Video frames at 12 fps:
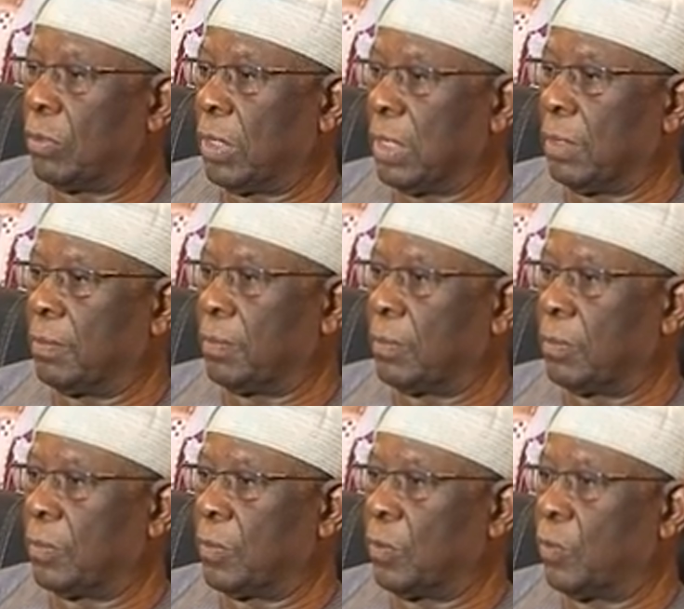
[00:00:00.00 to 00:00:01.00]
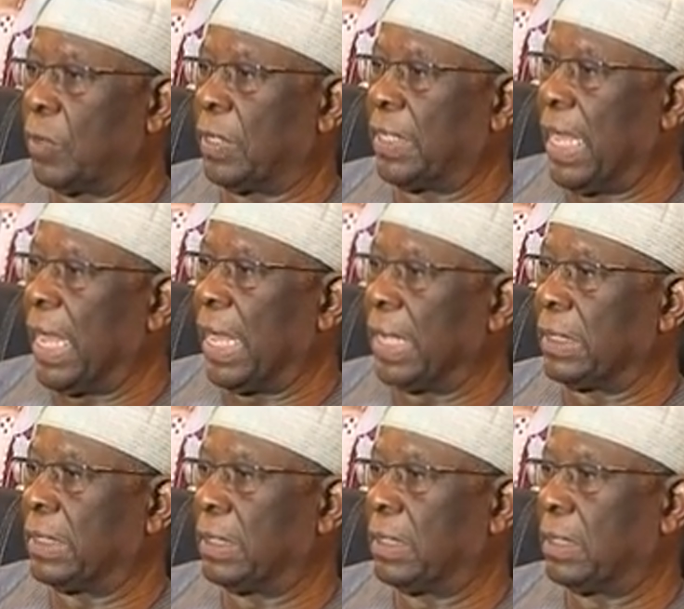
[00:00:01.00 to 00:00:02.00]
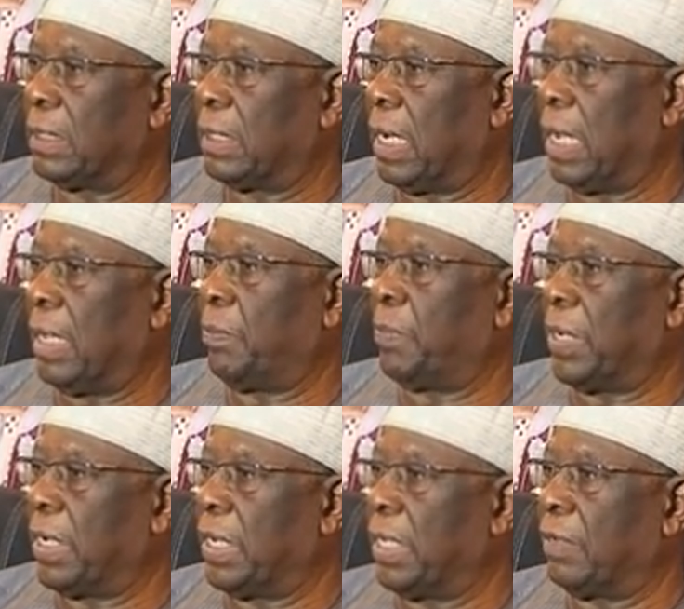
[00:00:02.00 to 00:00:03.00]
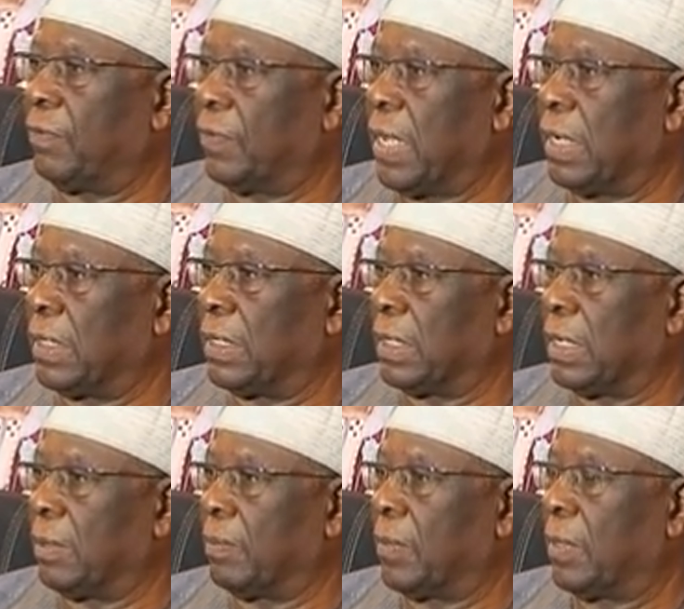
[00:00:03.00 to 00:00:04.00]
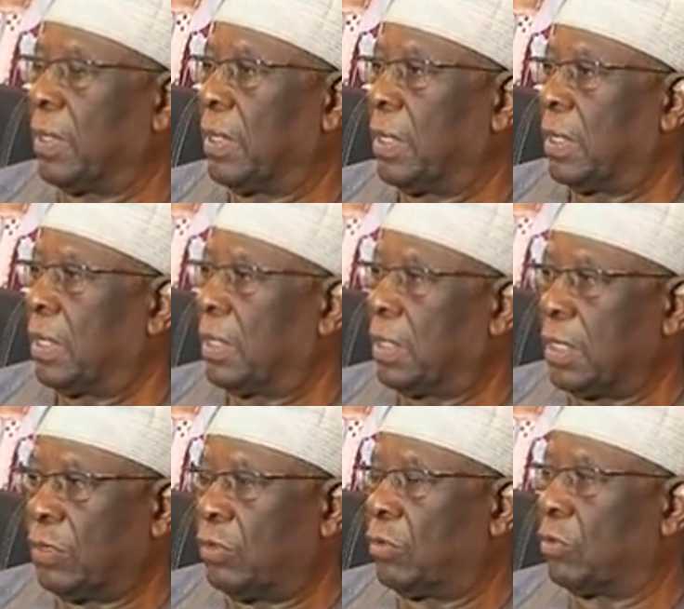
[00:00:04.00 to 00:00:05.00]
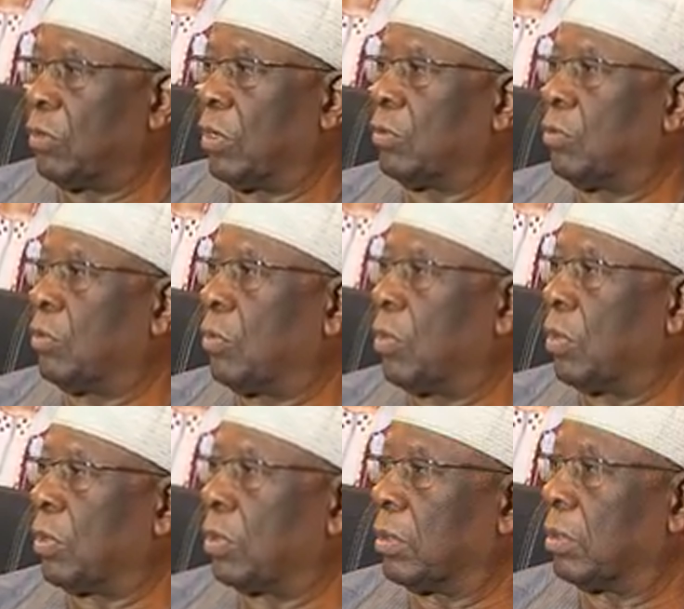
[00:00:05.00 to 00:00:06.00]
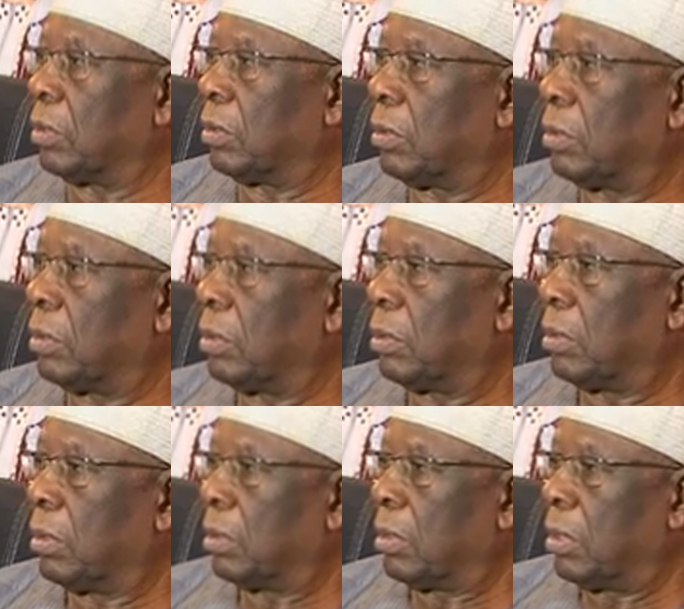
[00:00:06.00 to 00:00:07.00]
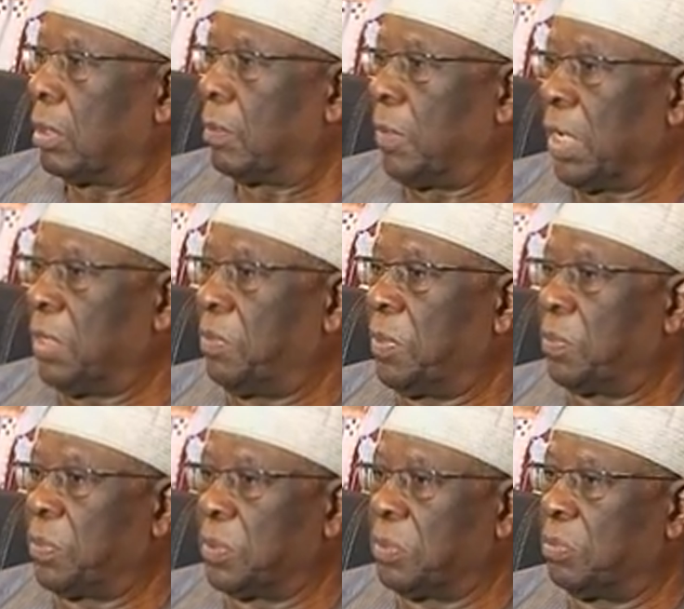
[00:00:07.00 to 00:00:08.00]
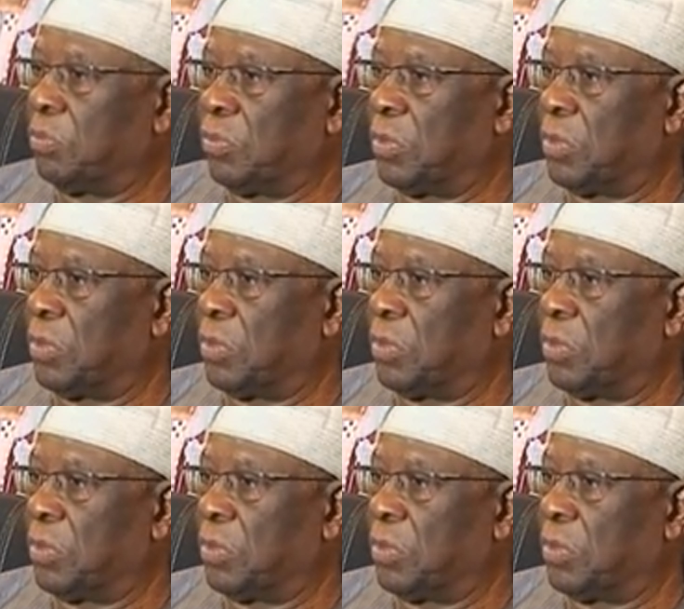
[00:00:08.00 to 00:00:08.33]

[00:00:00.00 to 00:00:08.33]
with that, I believe that this should not go on. Many people,